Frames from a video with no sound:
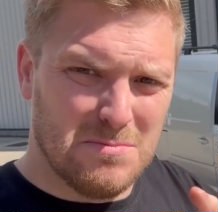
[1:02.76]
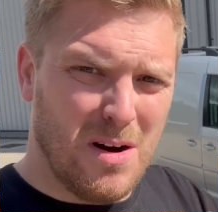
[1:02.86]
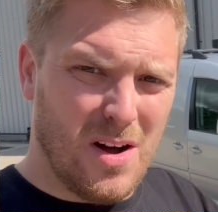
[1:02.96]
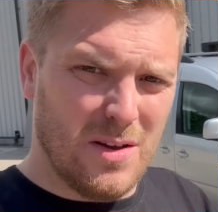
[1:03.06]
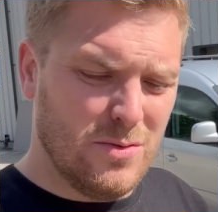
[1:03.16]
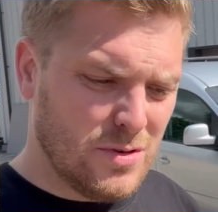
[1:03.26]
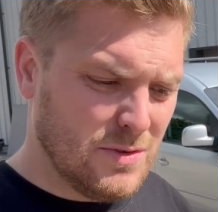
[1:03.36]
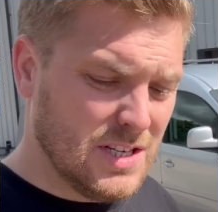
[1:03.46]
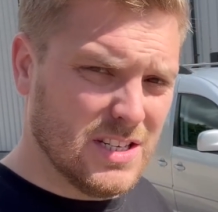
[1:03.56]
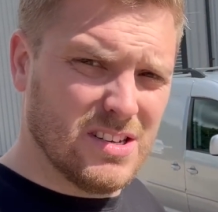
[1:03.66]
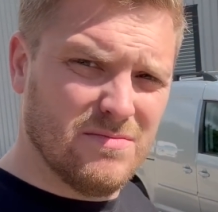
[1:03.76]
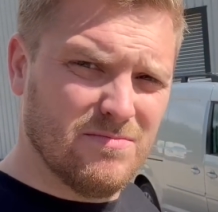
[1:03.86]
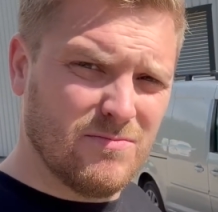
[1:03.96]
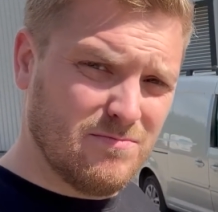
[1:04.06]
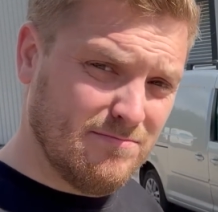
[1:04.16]
miles, which is
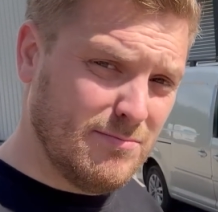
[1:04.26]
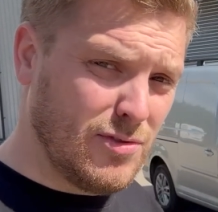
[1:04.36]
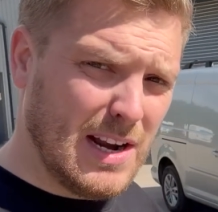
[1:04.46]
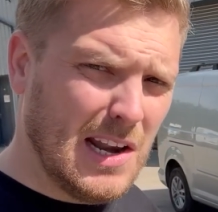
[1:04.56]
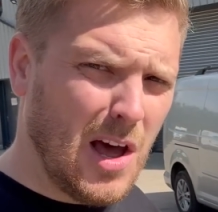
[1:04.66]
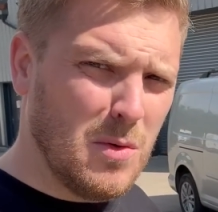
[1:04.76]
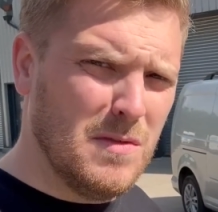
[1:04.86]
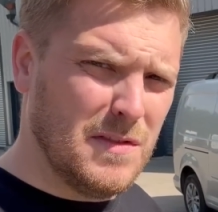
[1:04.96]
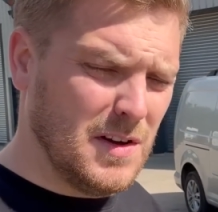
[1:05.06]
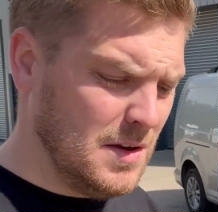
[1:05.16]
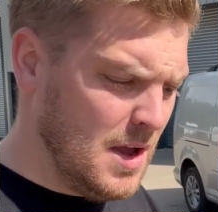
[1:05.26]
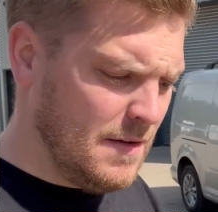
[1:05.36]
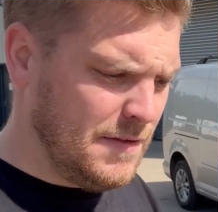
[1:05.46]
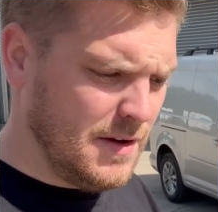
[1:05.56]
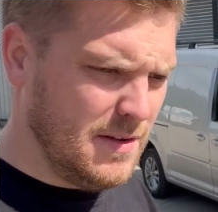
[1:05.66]
pretty low for
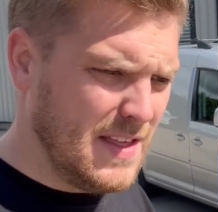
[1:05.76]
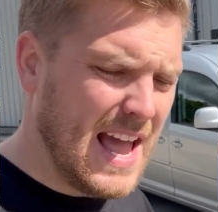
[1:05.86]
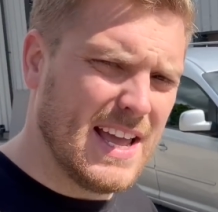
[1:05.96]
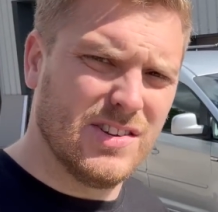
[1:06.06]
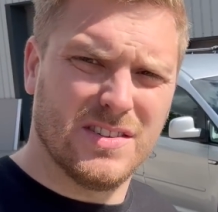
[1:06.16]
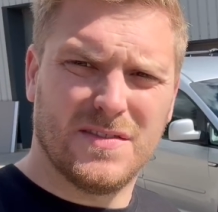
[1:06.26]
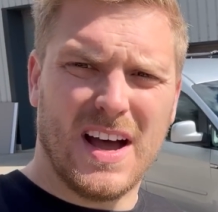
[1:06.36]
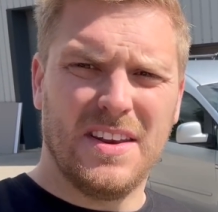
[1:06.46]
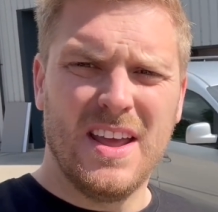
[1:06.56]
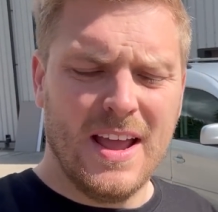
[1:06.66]
the age of the van.